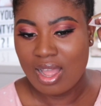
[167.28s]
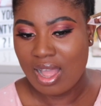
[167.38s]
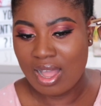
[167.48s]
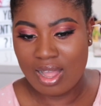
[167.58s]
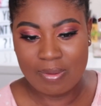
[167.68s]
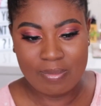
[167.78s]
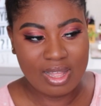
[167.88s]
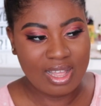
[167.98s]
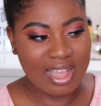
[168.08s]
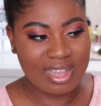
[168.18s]

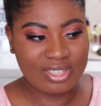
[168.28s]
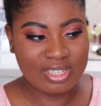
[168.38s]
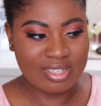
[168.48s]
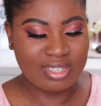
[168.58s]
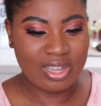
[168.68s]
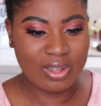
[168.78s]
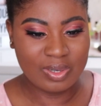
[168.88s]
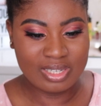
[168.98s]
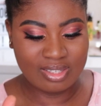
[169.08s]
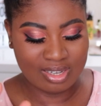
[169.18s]
As you can tell,
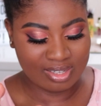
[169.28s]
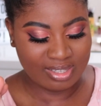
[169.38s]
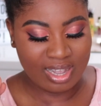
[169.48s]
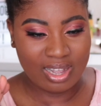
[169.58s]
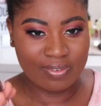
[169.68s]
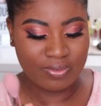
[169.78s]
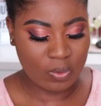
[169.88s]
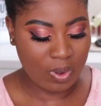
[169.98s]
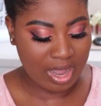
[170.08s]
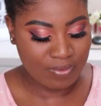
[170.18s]
it does have
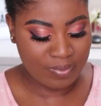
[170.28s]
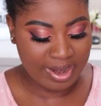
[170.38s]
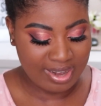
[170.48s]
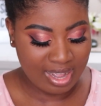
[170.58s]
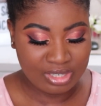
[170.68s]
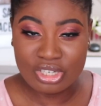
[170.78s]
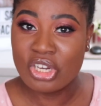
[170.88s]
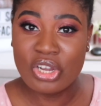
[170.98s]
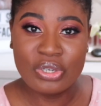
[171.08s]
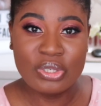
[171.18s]
quite red
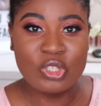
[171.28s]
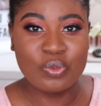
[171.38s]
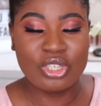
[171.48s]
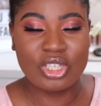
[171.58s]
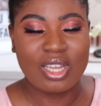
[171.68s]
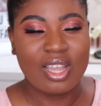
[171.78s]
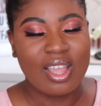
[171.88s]
undertones, which